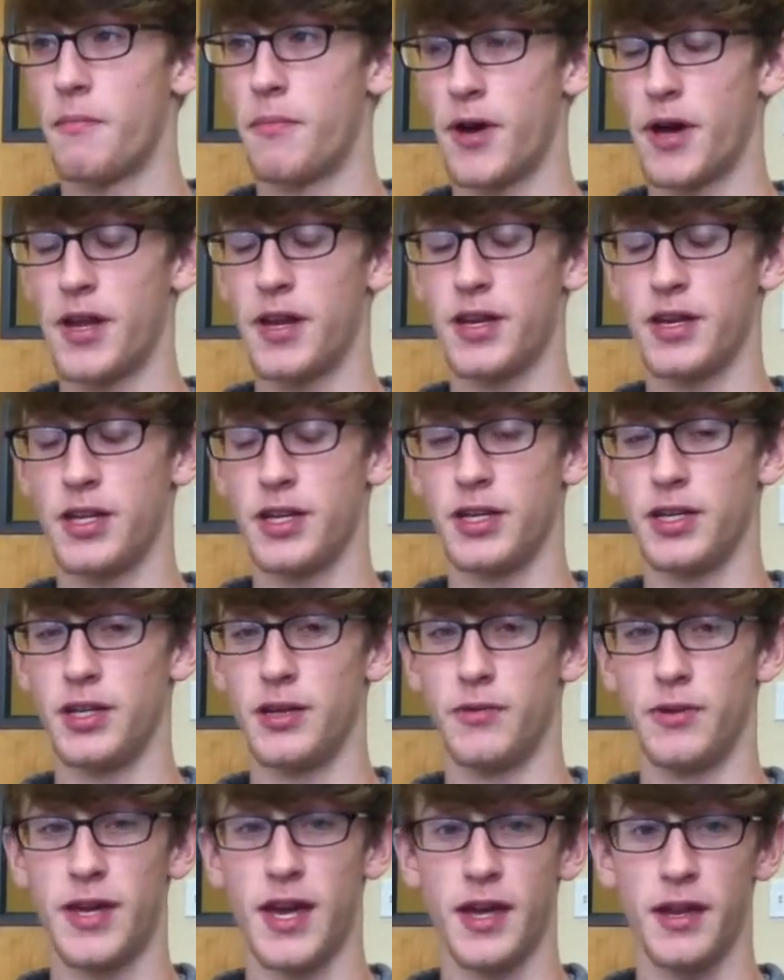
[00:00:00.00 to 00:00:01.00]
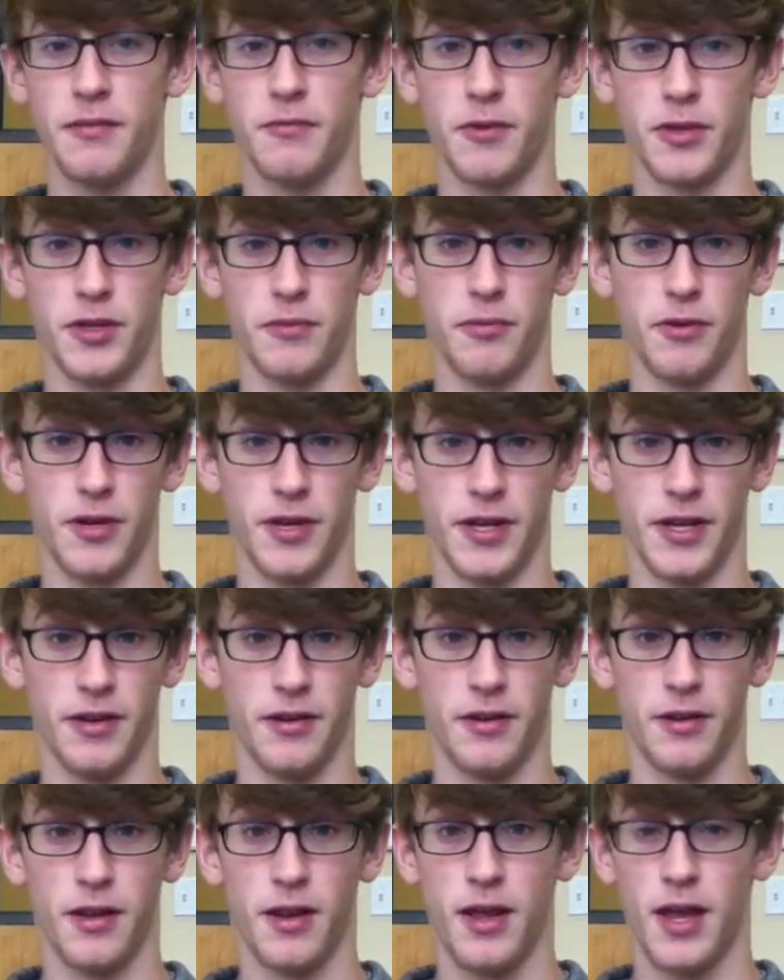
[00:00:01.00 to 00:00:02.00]
But you get what you put
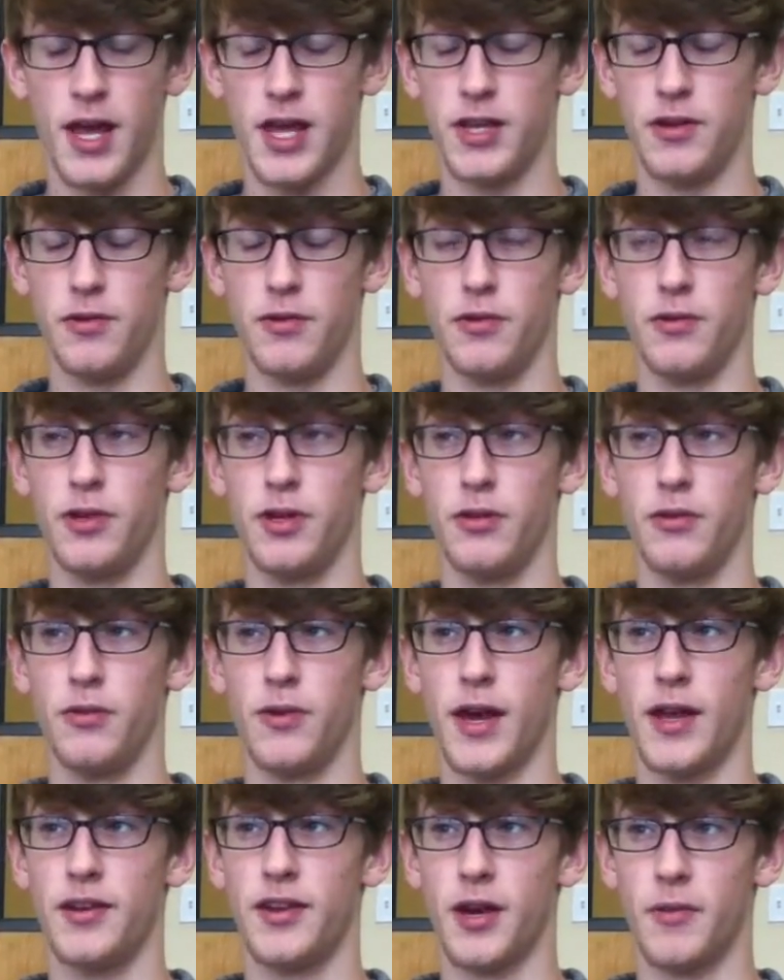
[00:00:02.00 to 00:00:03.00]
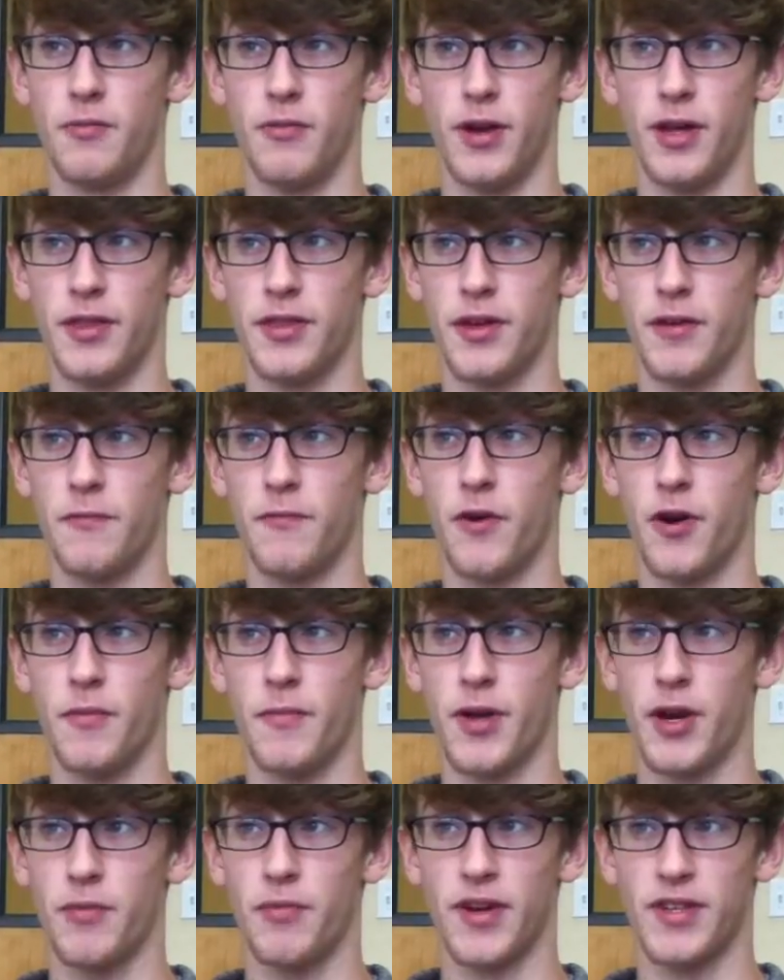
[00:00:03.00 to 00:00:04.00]
in, and you end up with a far
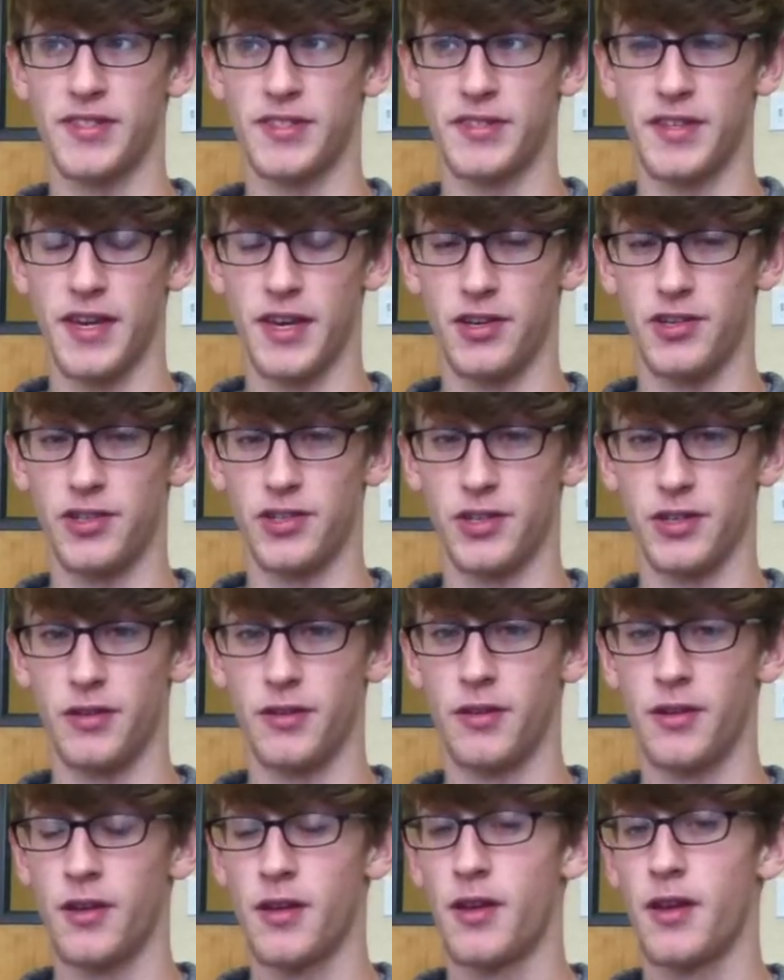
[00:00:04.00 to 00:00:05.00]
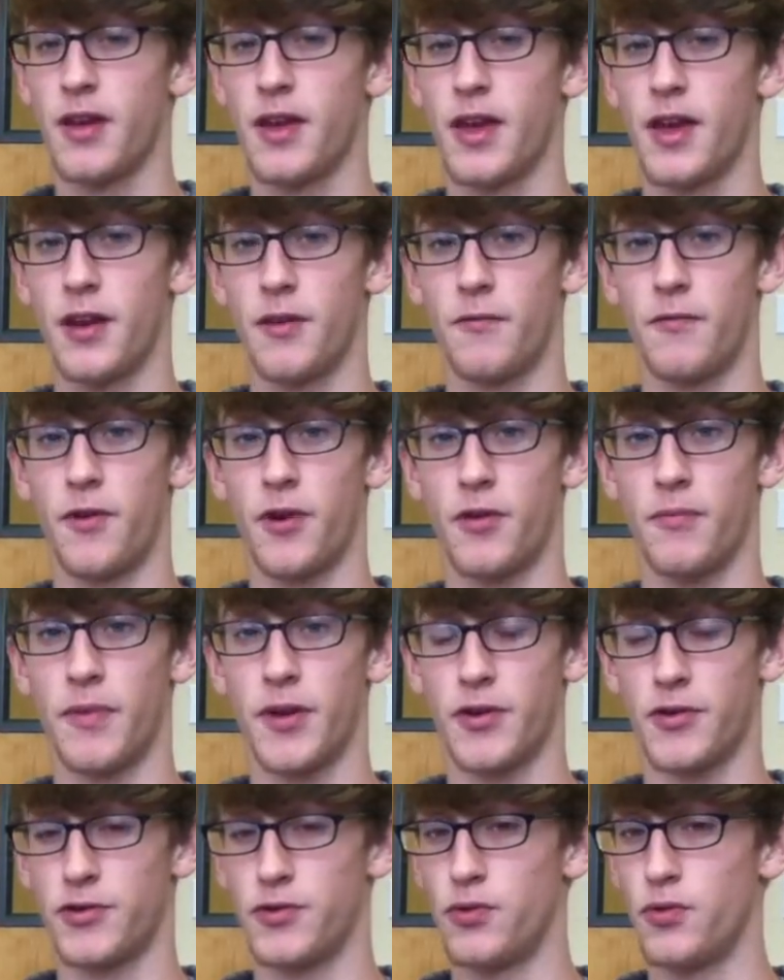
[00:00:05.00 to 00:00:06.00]
better presentation and a far
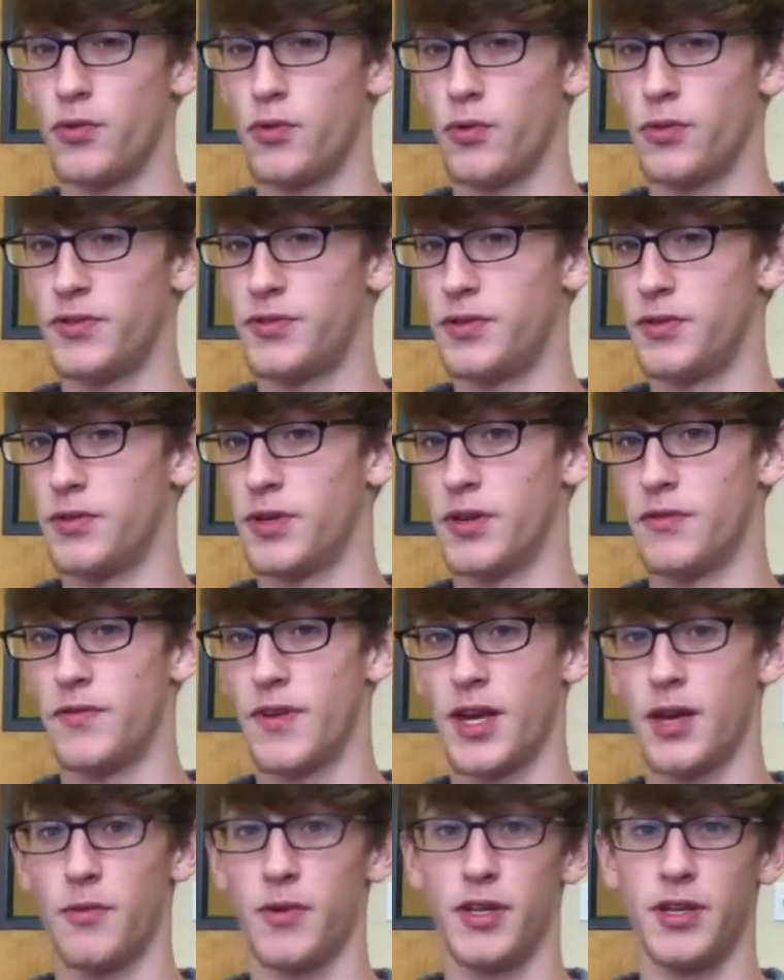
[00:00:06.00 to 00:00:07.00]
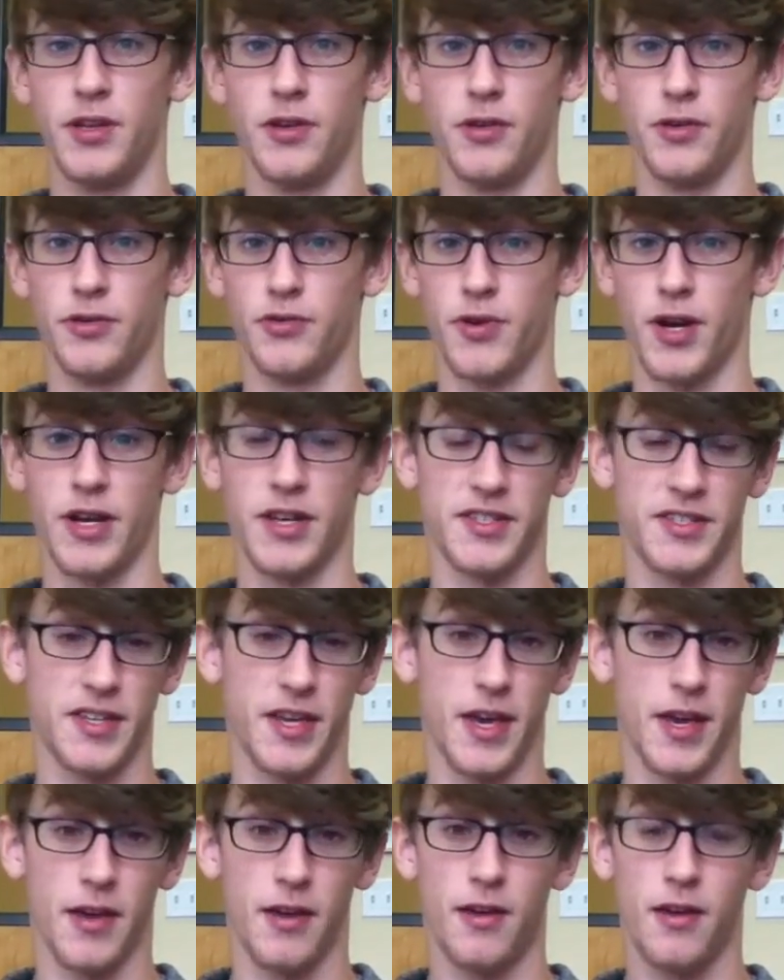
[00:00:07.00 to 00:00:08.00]
better tool to convey what you're trying to
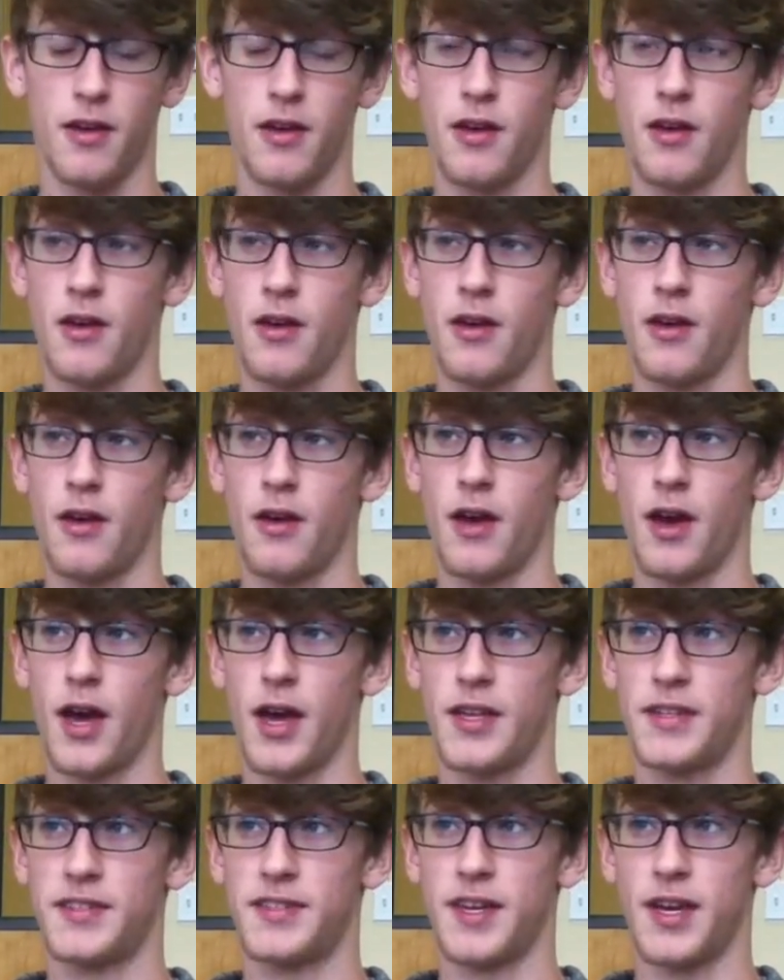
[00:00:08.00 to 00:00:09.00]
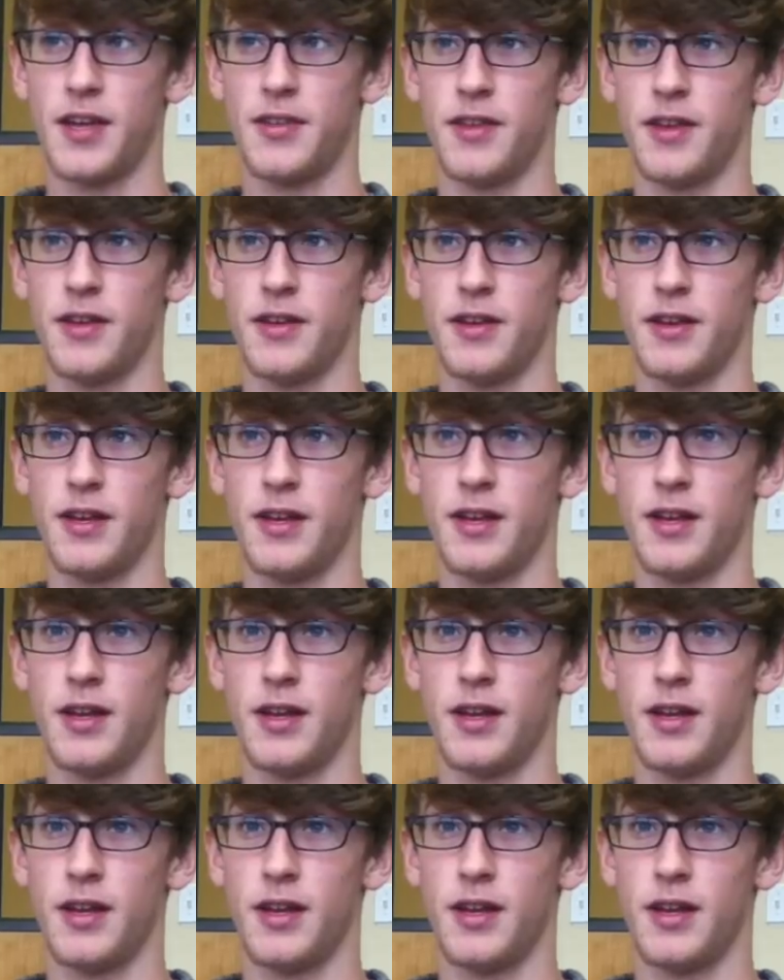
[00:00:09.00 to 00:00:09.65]
say. I'd say that,